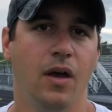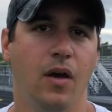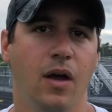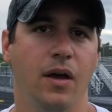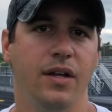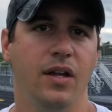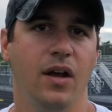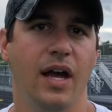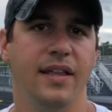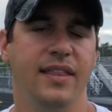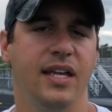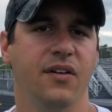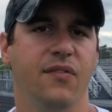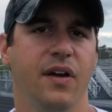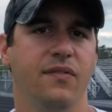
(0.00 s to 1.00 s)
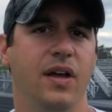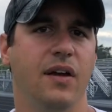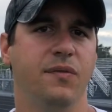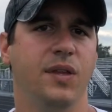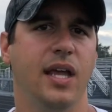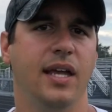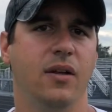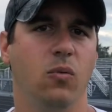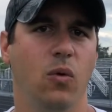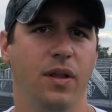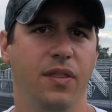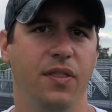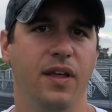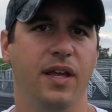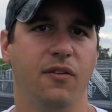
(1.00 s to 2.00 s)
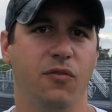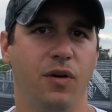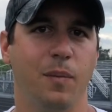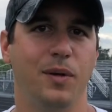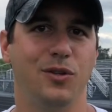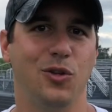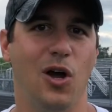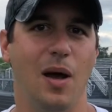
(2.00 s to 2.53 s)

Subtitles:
Well, I think if I've taken one thing from it,